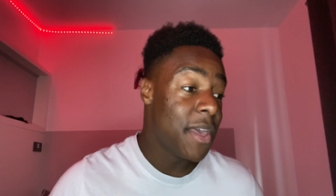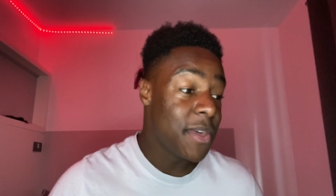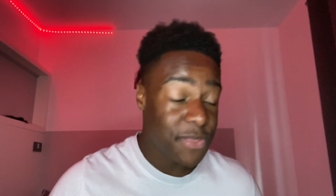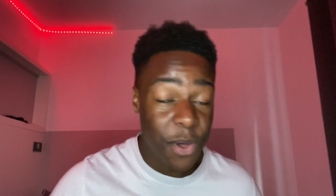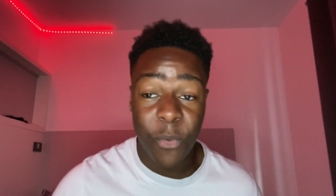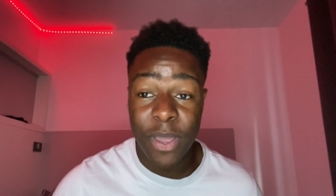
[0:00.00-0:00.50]

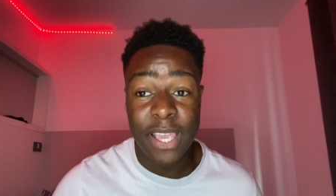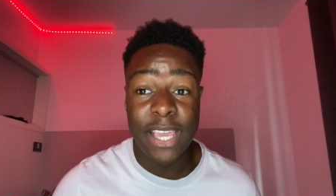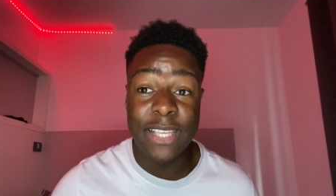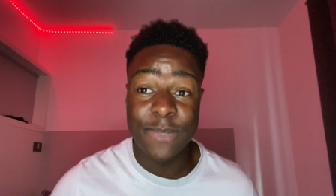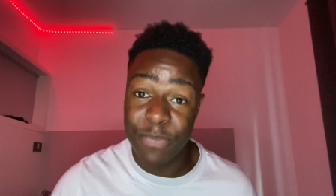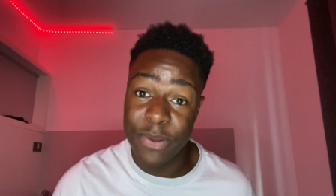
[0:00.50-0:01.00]
the way
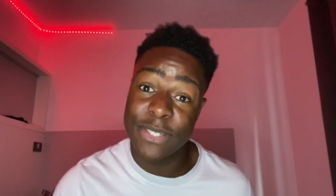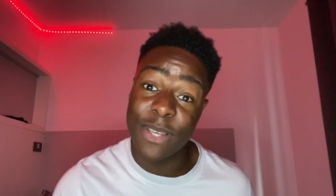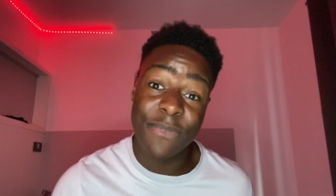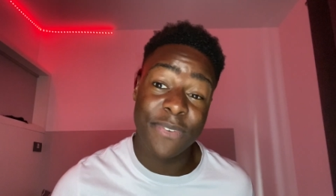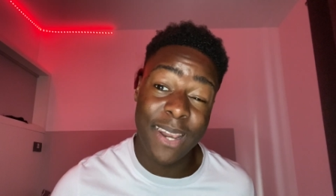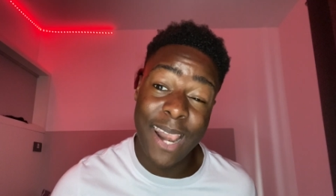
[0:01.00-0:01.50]
he's put
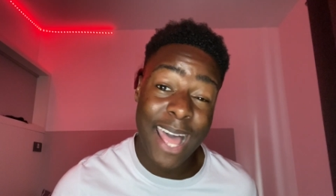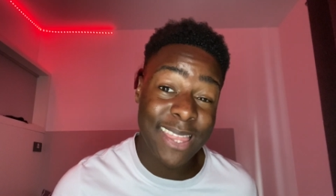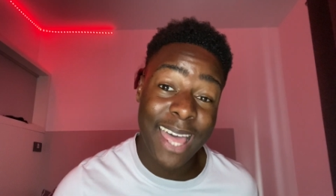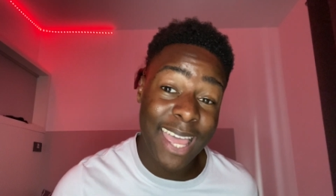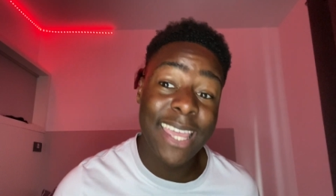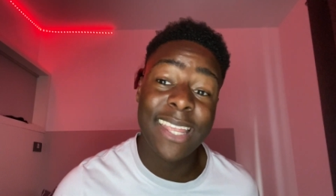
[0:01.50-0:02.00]
something like
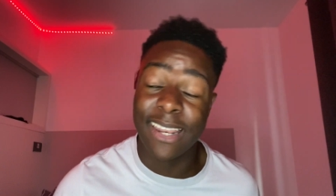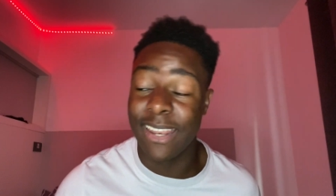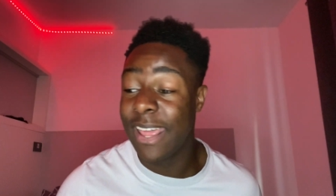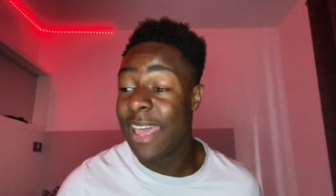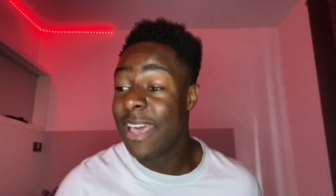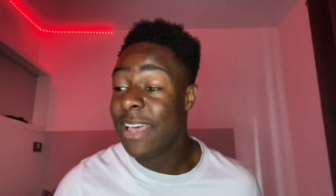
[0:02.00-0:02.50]
that in